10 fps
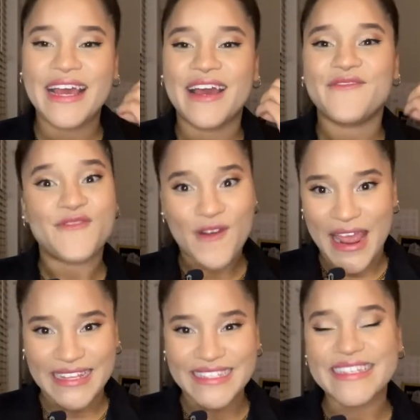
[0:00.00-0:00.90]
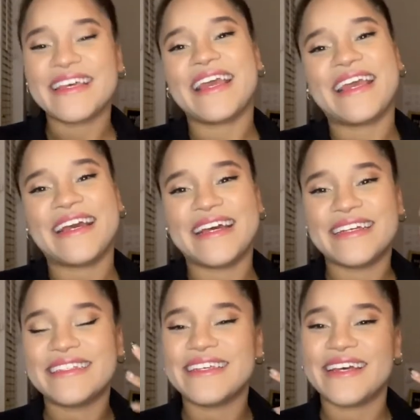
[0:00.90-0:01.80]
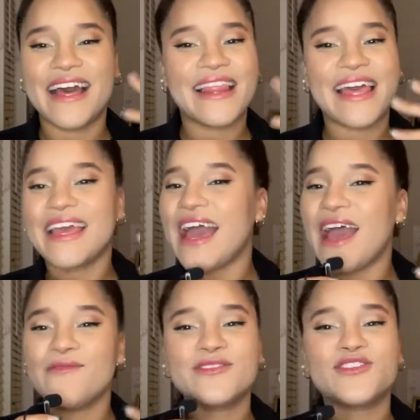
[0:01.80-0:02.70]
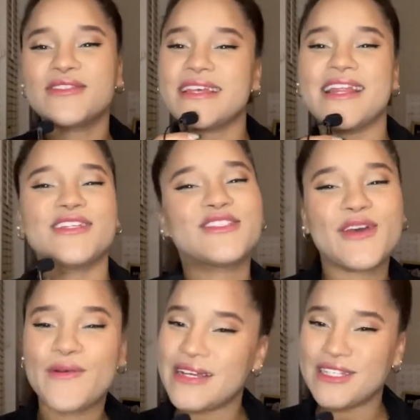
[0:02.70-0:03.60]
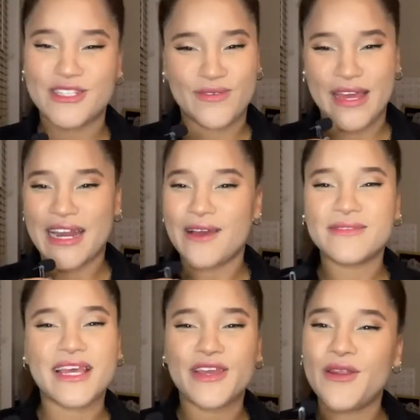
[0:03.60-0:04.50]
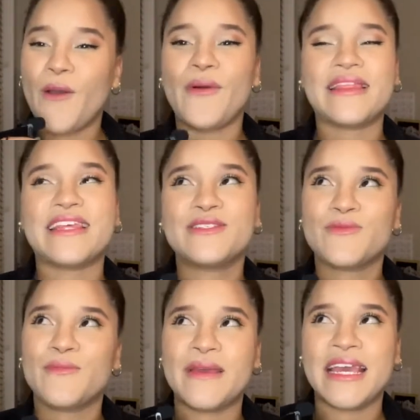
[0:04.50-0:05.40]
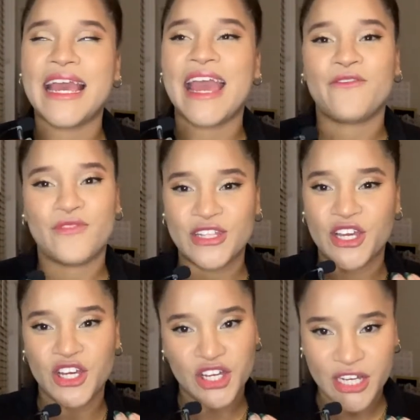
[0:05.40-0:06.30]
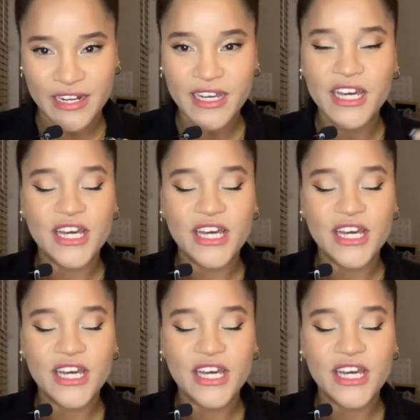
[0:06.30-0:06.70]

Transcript: friend, and like I was just getting so into it, and I was like, you know what, this would be a really good